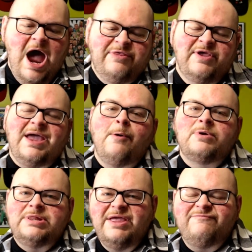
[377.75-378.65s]
I think I
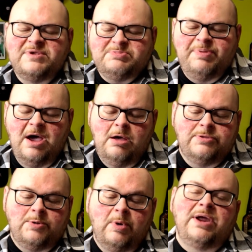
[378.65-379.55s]
would leave this
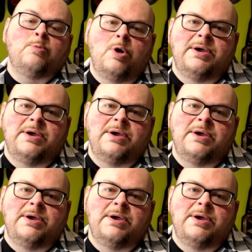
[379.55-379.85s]
belt the way it